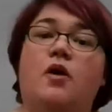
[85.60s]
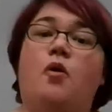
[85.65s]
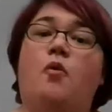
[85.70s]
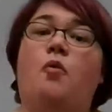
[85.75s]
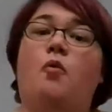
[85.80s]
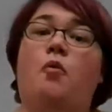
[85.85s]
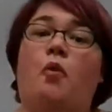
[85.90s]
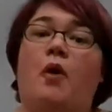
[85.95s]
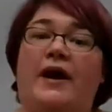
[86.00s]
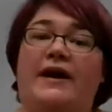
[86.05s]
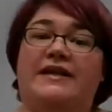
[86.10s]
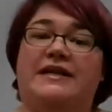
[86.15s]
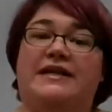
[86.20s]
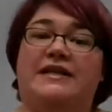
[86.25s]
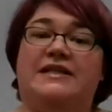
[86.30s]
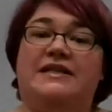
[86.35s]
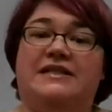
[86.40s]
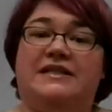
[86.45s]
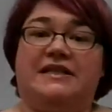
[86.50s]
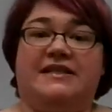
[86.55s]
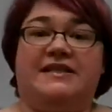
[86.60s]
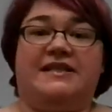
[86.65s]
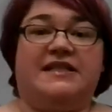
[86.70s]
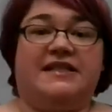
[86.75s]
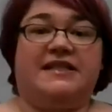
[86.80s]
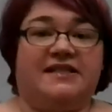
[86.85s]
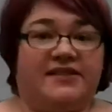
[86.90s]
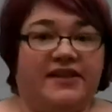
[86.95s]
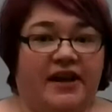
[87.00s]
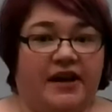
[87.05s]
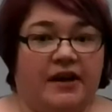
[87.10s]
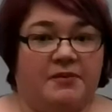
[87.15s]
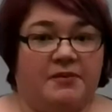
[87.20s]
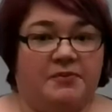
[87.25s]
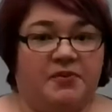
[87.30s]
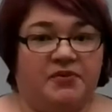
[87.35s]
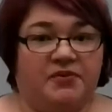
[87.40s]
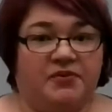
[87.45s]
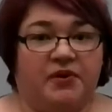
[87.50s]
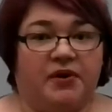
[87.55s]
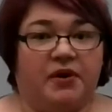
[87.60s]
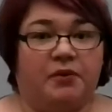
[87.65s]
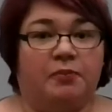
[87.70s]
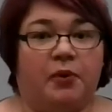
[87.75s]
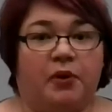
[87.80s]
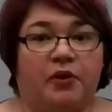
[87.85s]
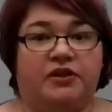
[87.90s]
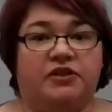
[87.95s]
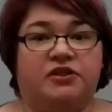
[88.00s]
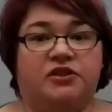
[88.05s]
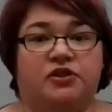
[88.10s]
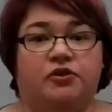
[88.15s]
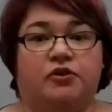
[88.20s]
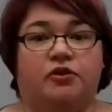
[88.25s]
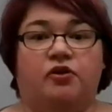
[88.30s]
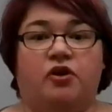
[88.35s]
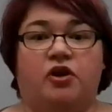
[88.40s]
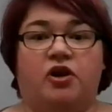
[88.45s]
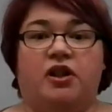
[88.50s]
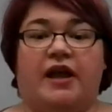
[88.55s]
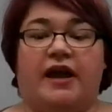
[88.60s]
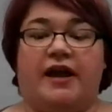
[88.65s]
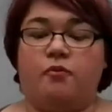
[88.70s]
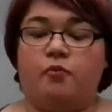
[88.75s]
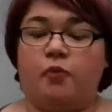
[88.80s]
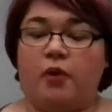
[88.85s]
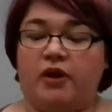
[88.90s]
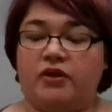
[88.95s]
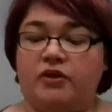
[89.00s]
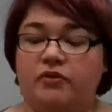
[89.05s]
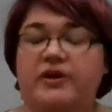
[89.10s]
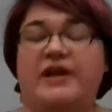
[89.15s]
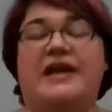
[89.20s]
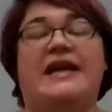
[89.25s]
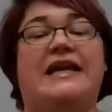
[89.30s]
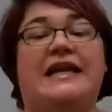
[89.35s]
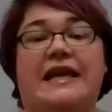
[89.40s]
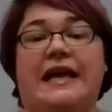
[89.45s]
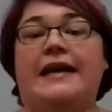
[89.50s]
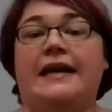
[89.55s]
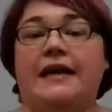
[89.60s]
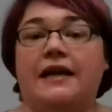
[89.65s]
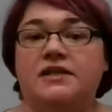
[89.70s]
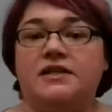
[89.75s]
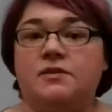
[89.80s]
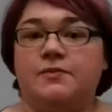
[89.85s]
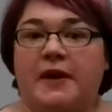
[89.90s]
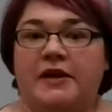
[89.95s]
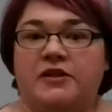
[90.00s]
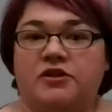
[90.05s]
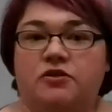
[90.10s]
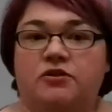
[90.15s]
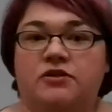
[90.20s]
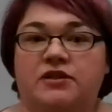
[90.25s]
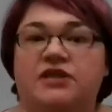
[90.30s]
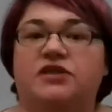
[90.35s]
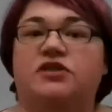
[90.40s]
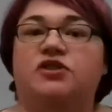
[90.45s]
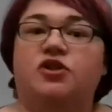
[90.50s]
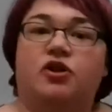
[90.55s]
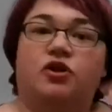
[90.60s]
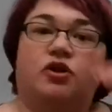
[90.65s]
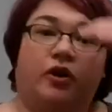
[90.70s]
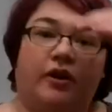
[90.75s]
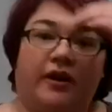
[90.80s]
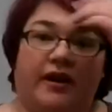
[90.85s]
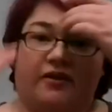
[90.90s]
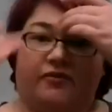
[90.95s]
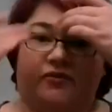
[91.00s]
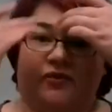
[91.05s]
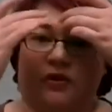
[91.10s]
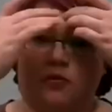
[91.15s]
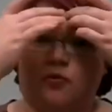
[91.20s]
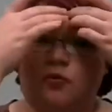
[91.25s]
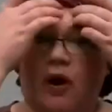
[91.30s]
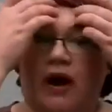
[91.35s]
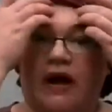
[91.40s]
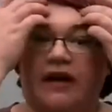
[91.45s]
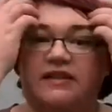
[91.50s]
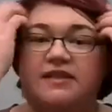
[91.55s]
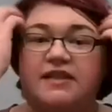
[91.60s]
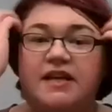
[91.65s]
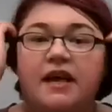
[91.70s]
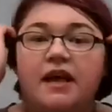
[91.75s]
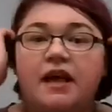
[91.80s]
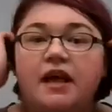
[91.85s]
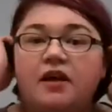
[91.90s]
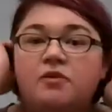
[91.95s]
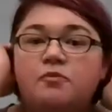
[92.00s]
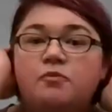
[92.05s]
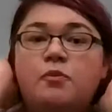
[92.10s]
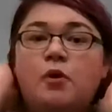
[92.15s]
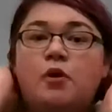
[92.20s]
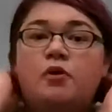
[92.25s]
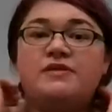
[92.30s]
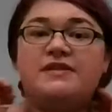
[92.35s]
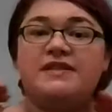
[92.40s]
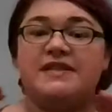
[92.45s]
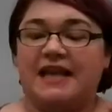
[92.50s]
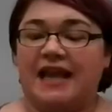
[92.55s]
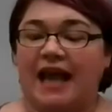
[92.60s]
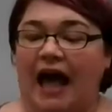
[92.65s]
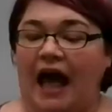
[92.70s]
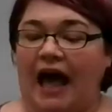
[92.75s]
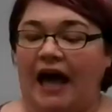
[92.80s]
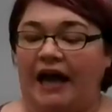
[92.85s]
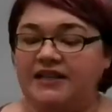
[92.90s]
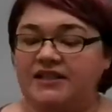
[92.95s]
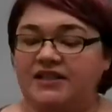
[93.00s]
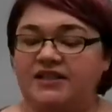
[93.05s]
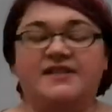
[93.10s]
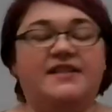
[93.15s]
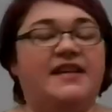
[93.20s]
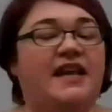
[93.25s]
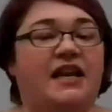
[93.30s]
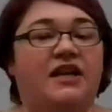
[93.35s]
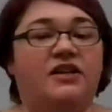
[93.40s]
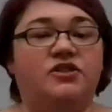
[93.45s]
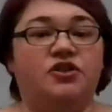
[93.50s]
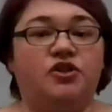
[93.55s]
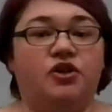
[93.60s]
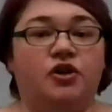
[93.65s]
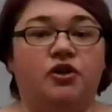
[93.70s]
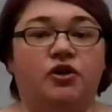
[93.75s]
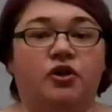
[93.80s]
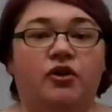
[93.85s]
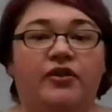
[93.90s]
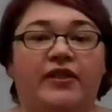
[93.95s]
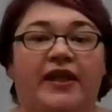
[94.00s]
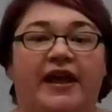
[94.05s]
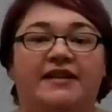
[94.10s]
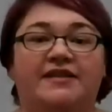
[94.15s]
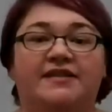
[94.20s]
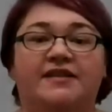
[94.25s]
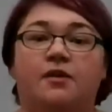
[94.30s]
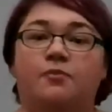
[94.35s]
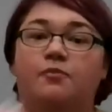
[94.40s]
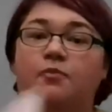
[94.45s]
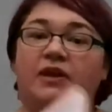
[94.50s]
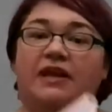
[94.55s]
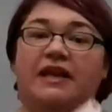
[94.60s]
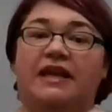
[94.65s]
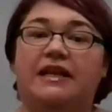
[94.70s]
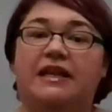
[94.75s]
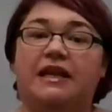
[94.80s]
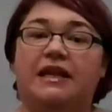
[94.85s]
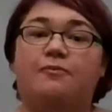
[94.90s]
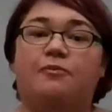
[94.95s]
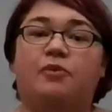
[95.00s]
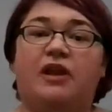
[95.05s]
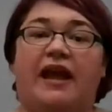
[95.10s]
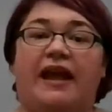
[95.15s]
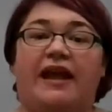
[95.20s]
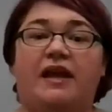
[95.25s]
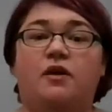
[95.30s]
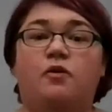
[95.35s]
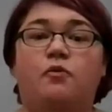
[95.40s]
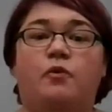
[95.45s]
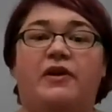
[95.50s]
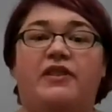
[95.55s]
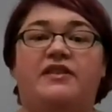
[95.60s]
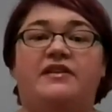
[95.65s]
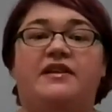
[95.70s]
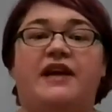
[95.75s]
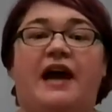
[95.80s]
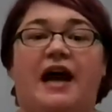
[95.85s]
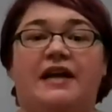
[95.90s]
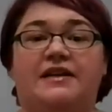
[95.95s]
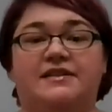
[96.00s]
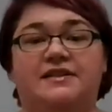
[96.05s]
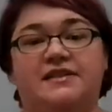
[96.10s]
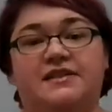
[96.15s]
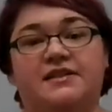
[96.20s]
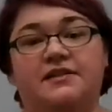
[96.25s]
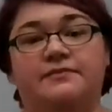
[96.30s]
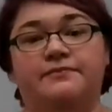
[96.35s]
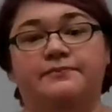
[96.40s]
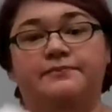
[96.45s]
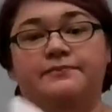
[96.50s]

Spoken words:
what does the setup for a bullet journal look like? Well, you can get a specialty journal if you want. Mostly, I just get a journal that is completely blank with dots.